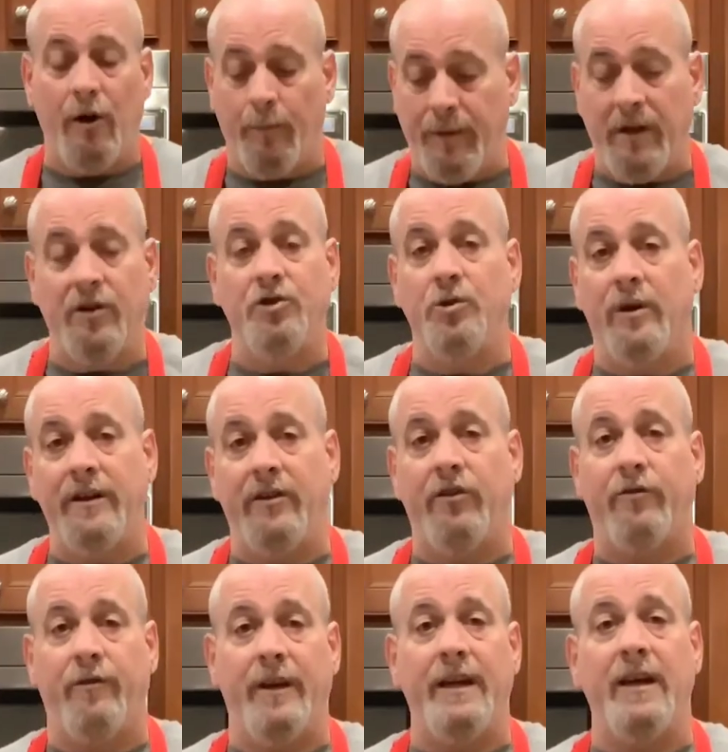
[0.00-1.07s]
Hope you enjoyed
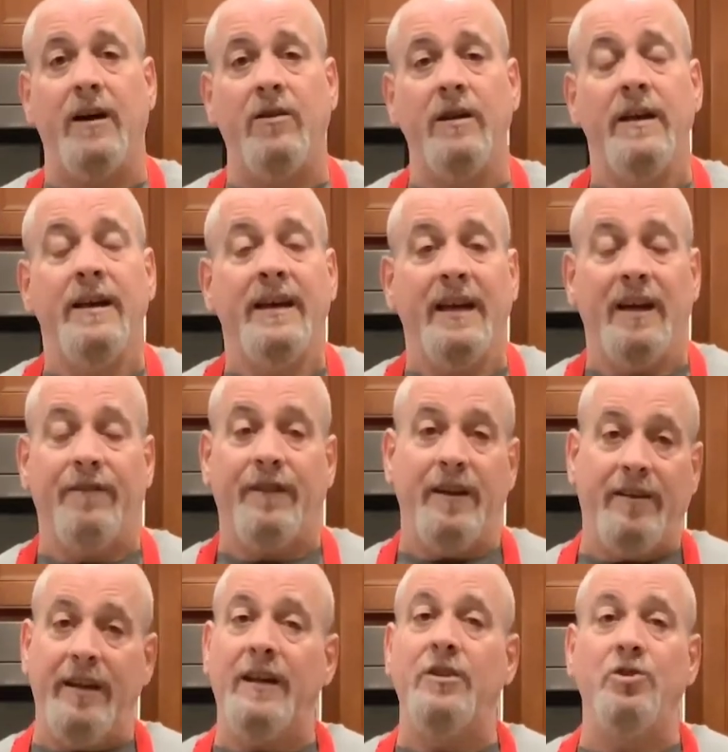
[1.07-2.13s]
this video. If you
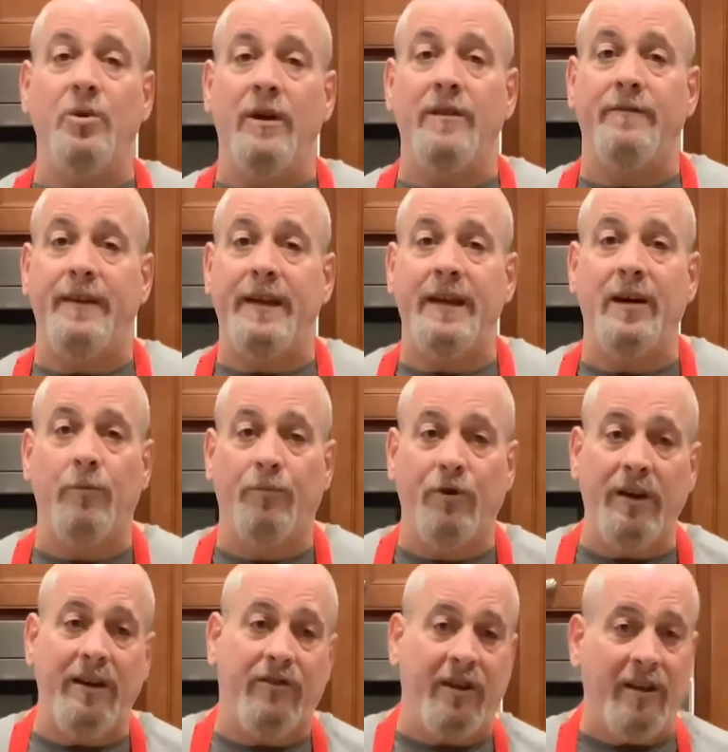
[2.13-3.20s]
did enjoy the video,
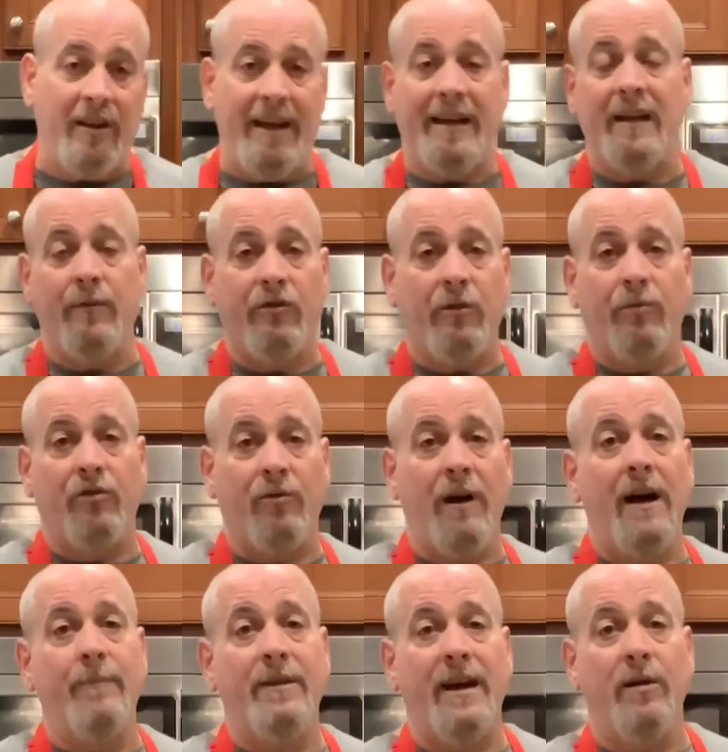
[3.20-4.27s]
please hit like and
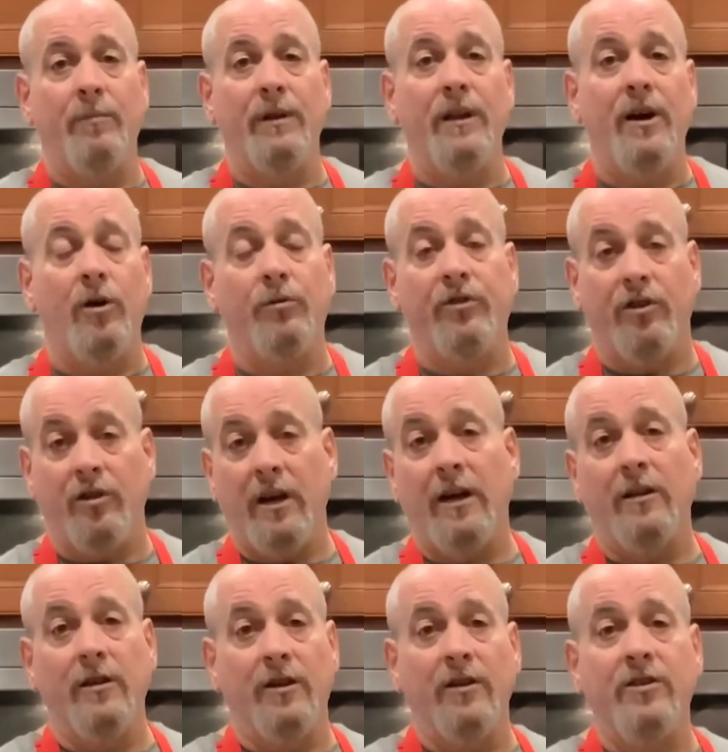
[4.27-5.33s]
subscribe down below. Turn
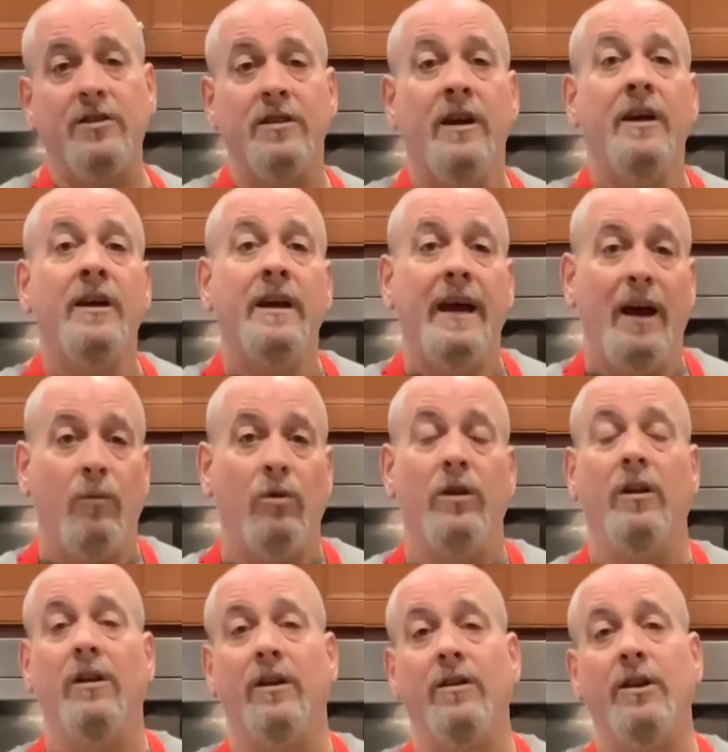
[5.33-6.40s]
on alerts, and we'll
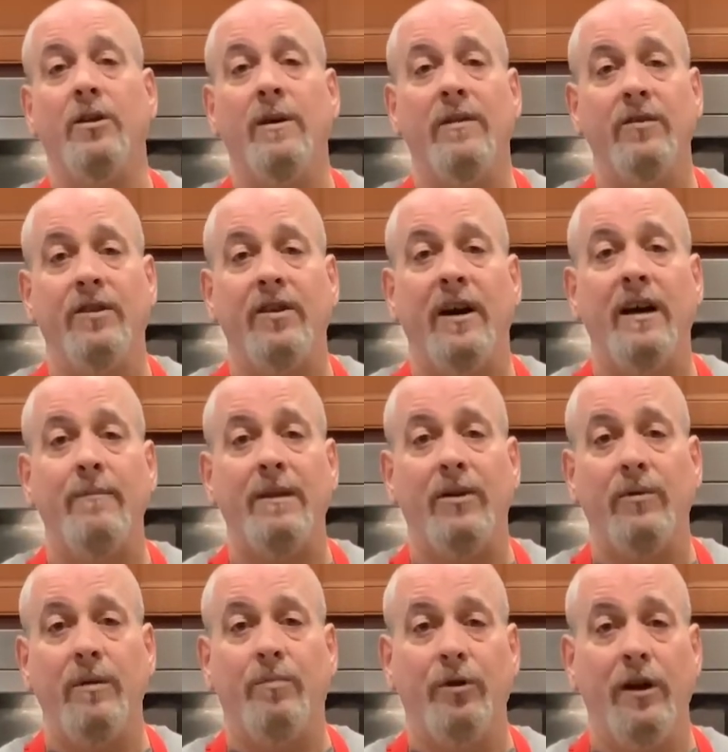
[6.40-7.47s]
alert you every time that
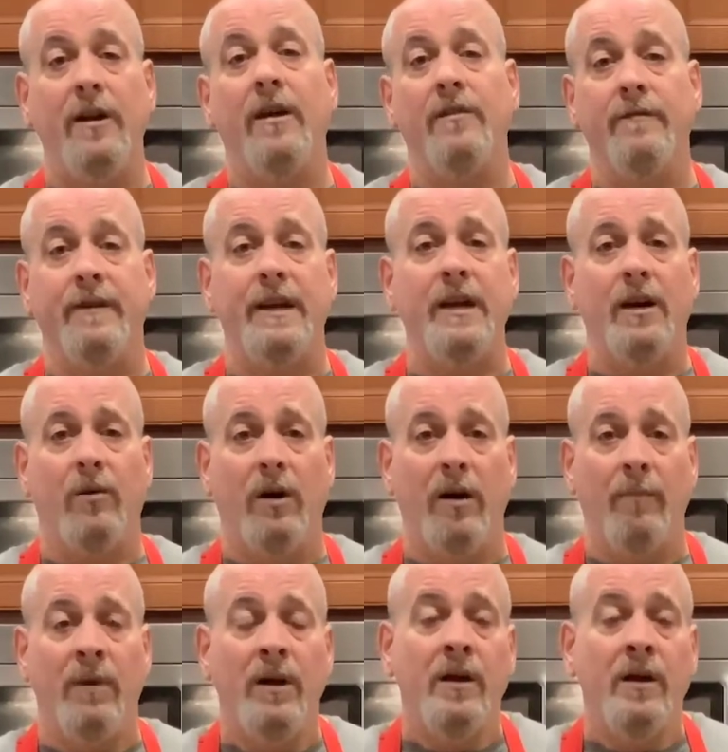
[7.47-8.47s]
we put another video up.